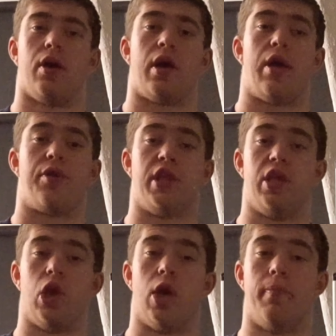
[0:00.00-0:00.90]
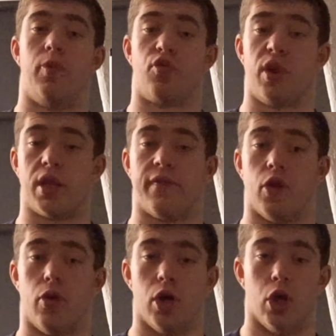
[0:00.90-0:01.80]
and see progressive
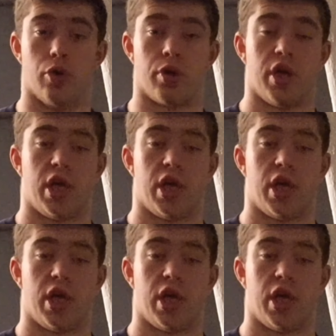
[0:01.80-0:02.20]
overload.